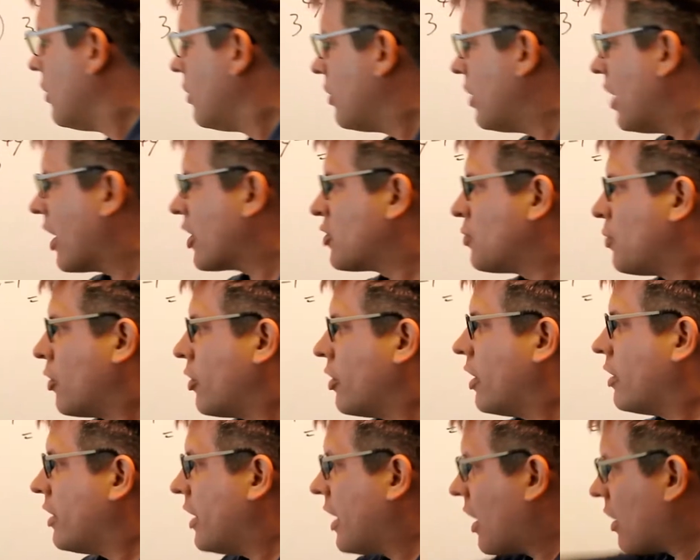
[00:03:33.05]
the exponent
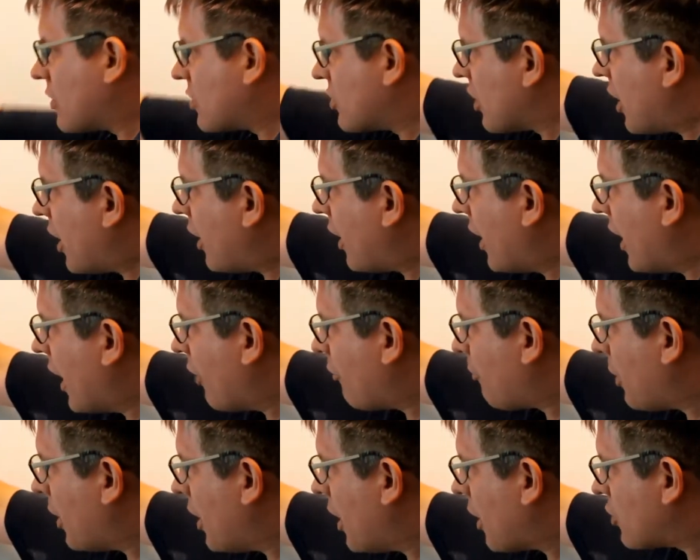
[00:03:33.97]
on the outside, I have
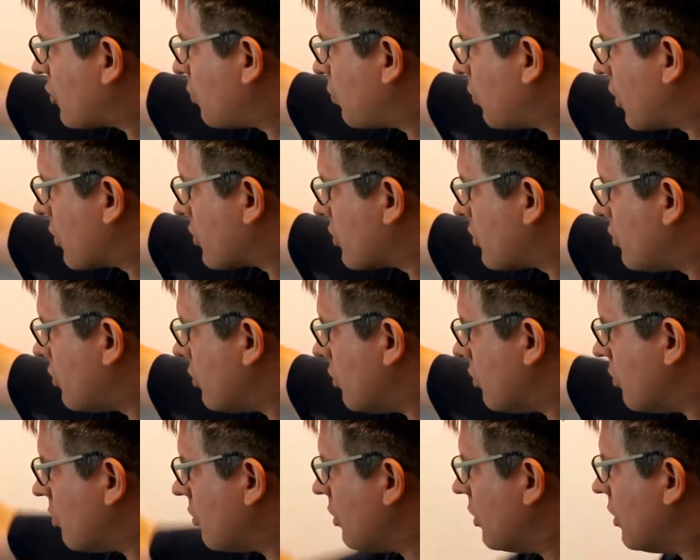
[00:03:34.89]
my x plus
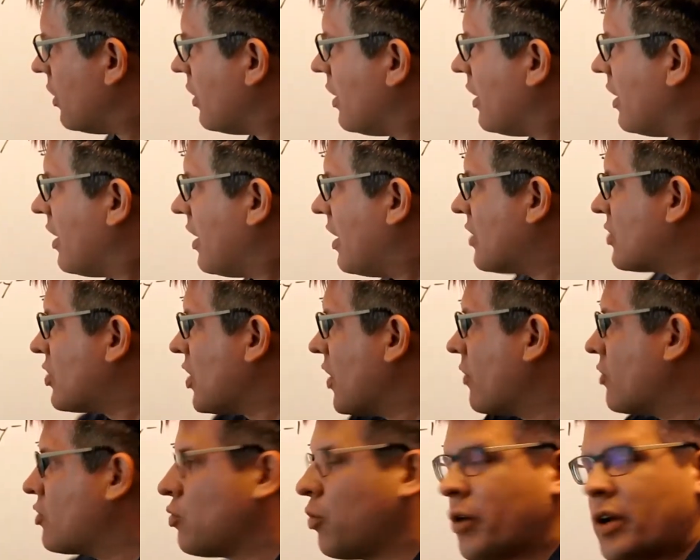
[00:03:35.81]
two. Instead
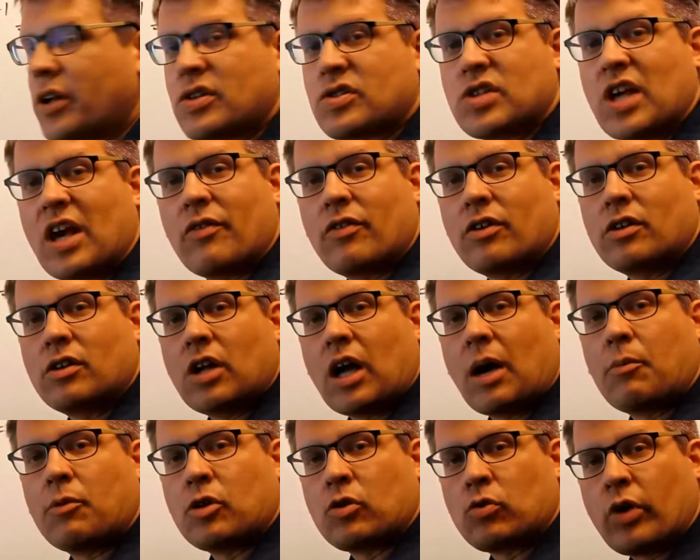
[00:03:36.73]
of twenty-seven,
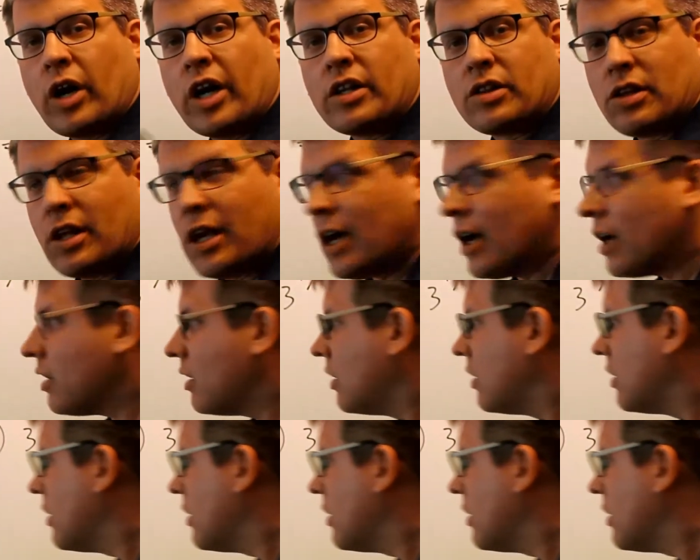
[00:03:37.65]
I'm going to write that